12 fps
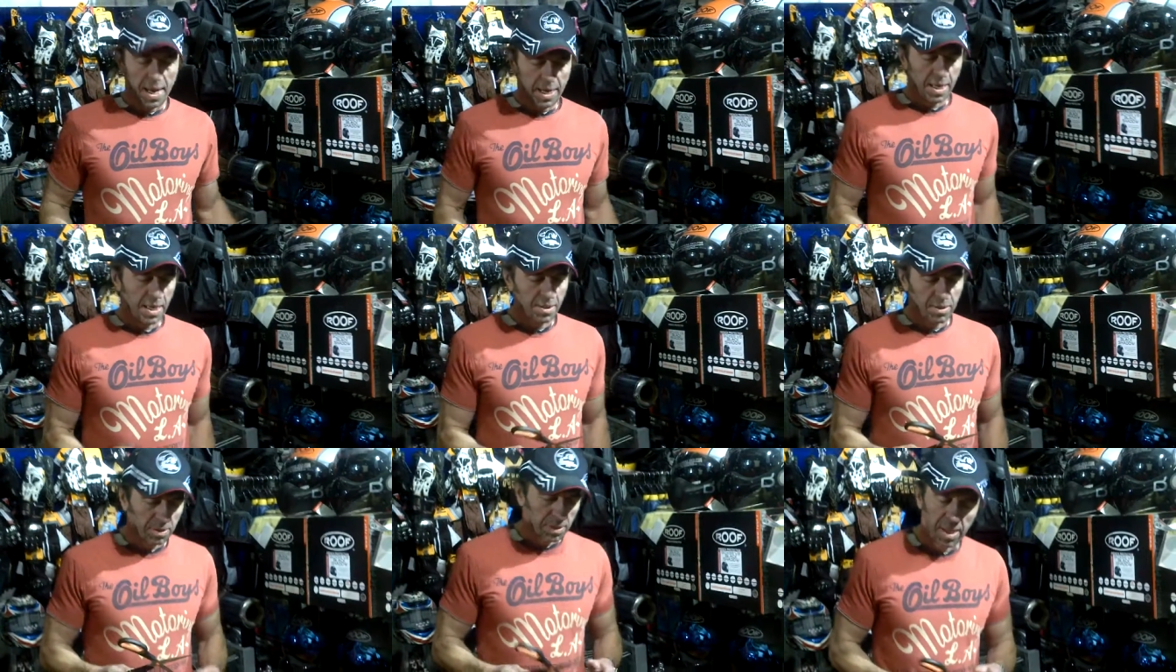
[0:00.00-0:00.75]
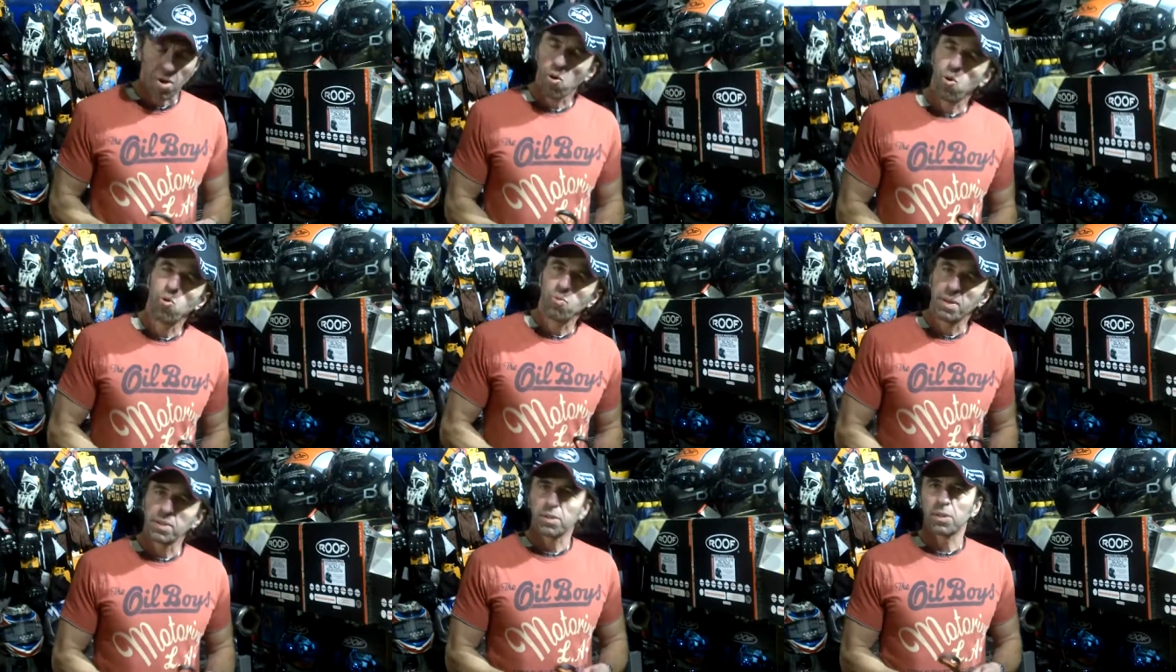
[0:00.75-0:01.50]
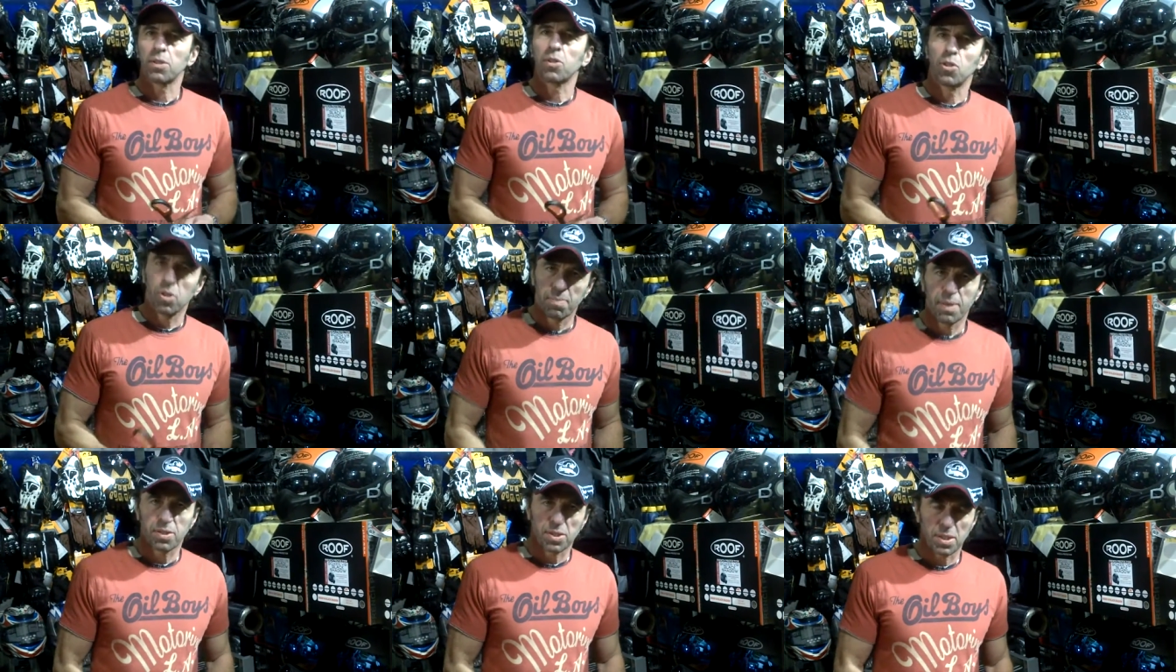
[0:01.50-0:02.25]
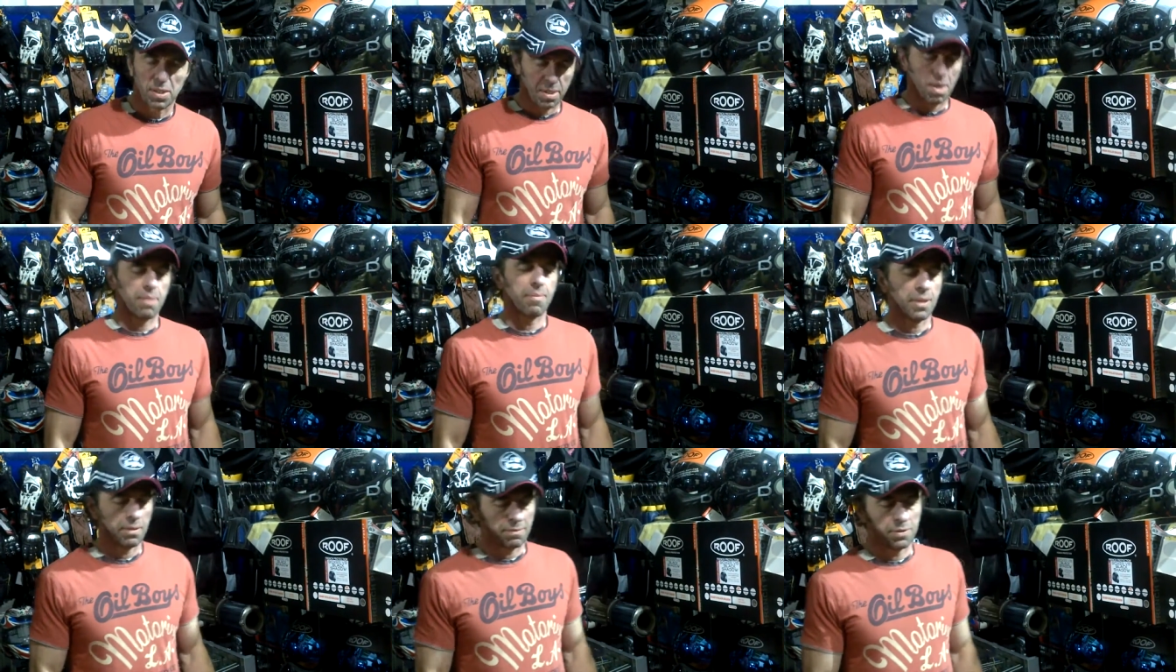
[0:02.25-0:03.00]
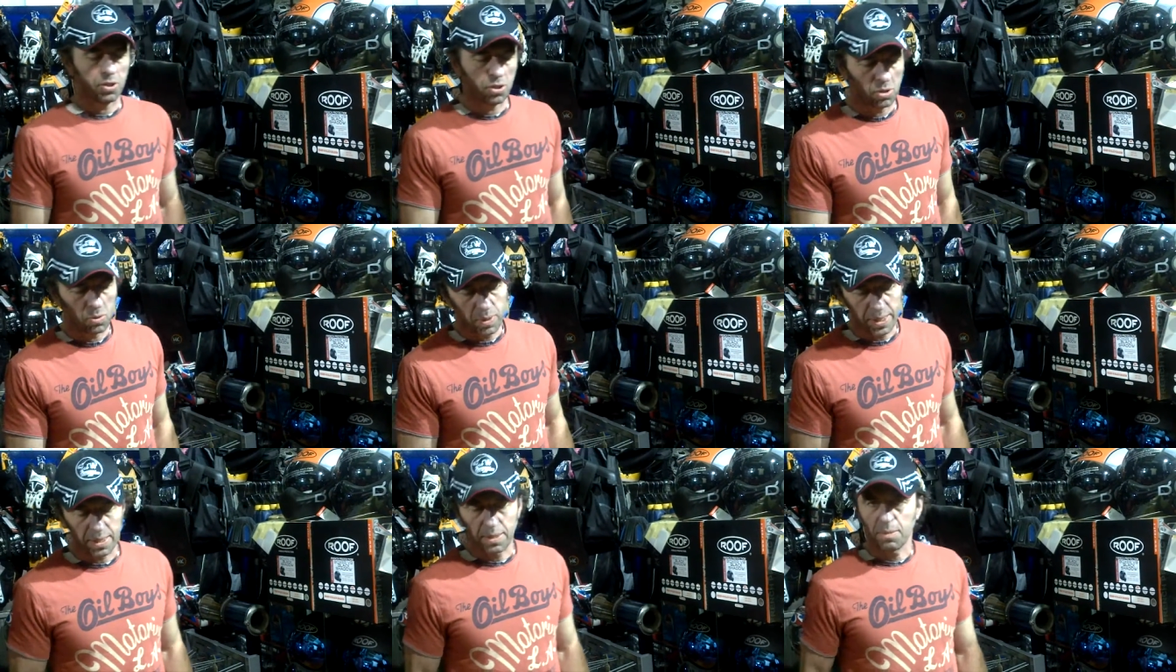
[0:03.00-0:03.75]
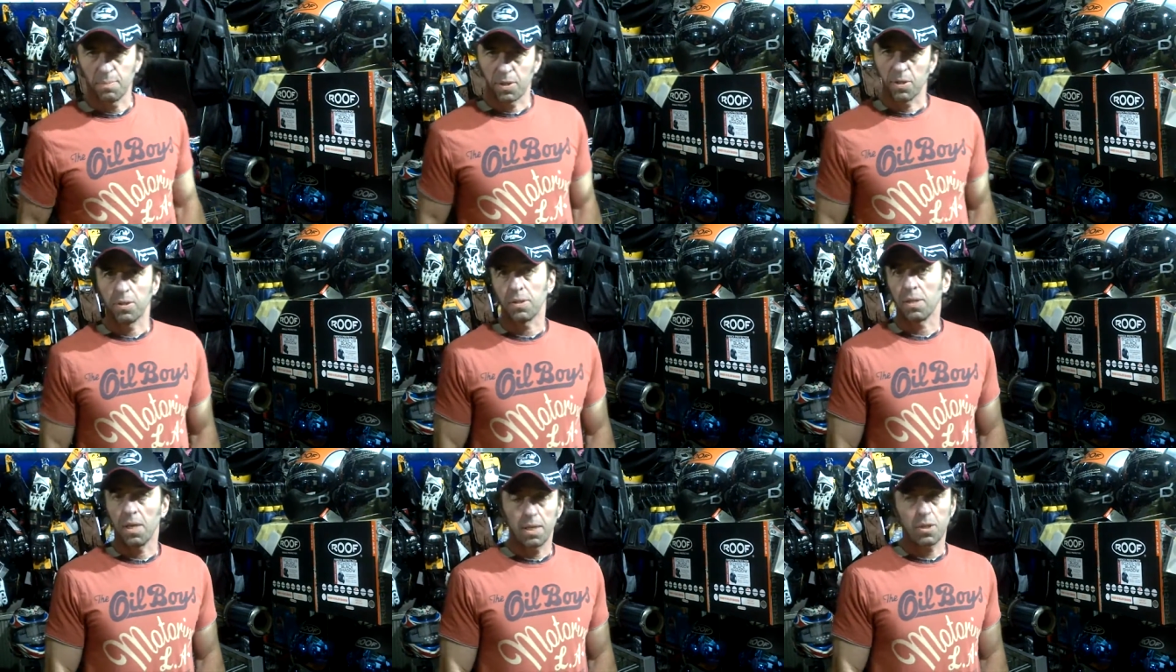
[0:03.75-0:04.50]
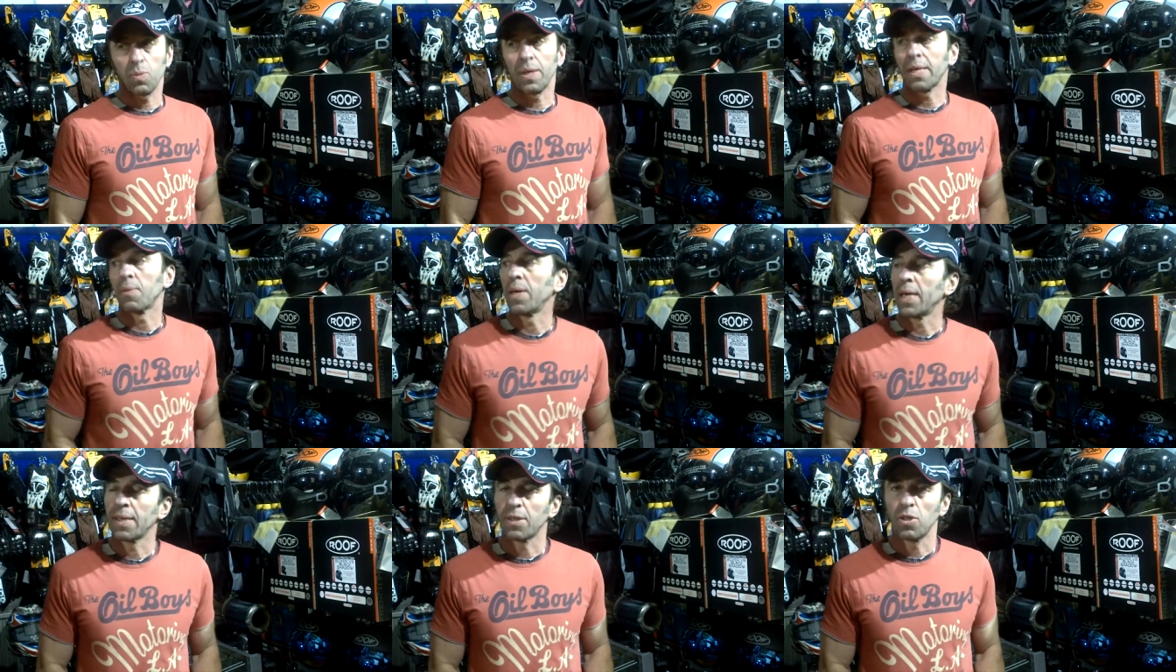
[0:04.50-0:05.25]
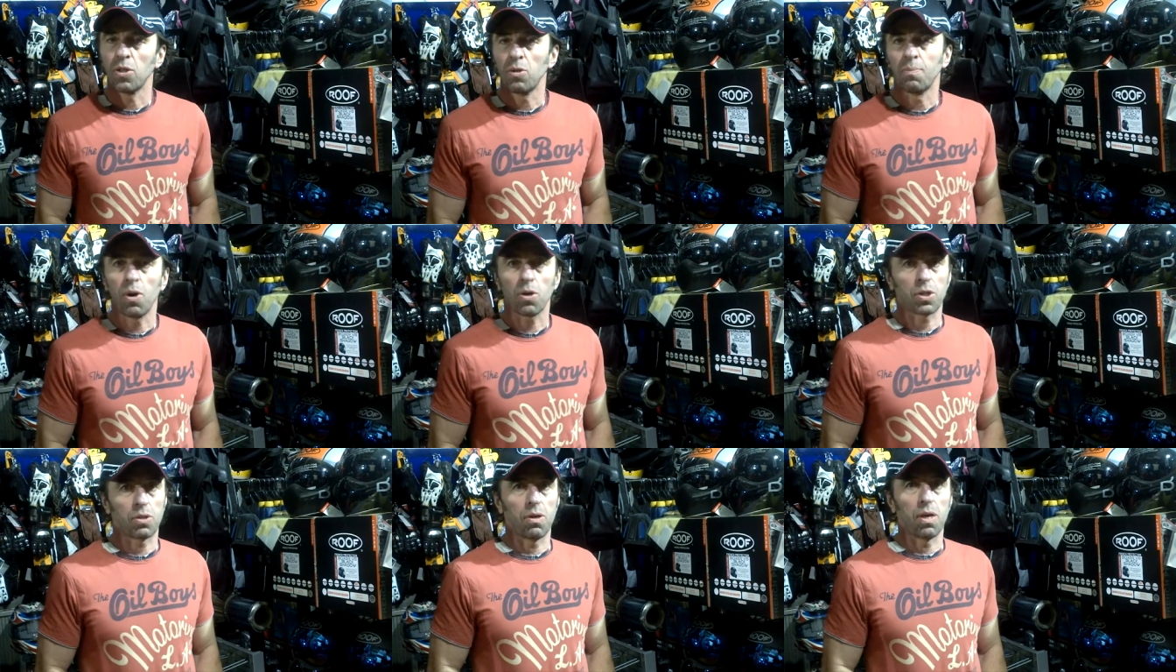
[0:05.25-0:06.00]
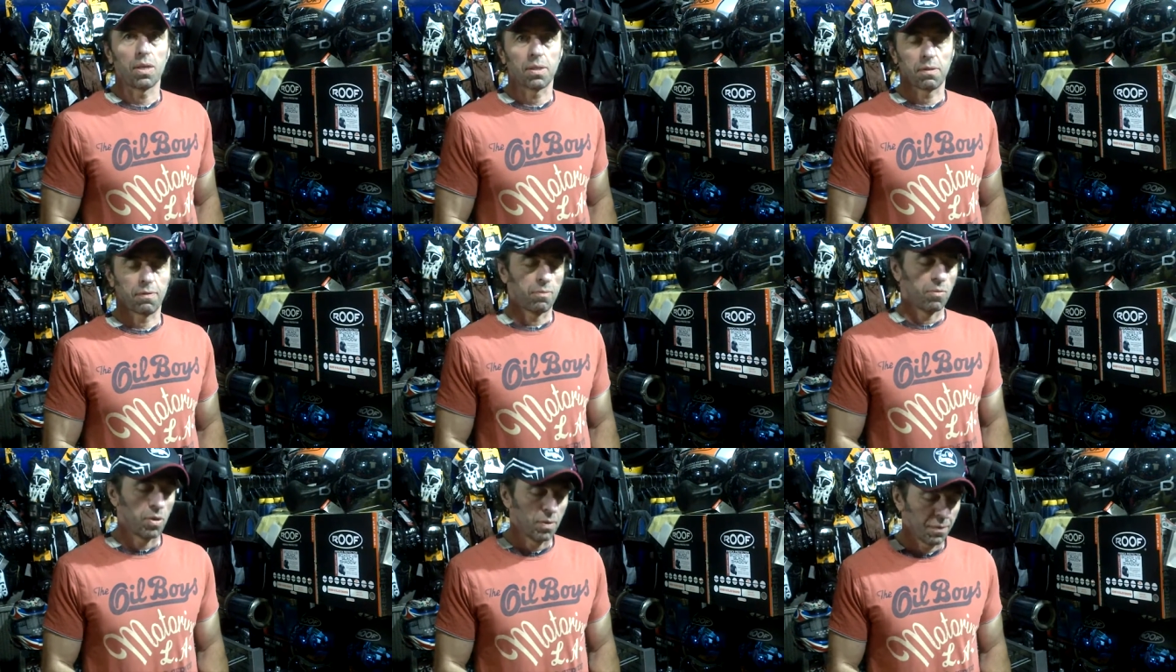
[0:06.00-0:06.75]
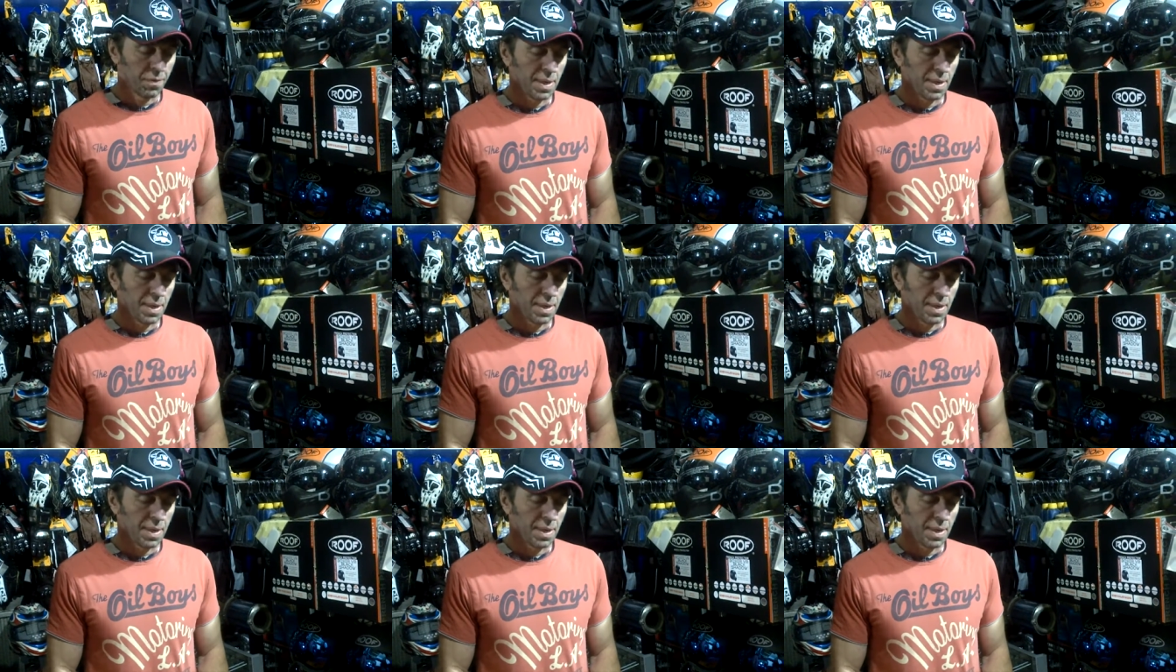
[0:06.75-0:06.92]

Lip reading: Hello. Almost too much excitement for 2 weeks, because last week we had the new boxer R's from Roof,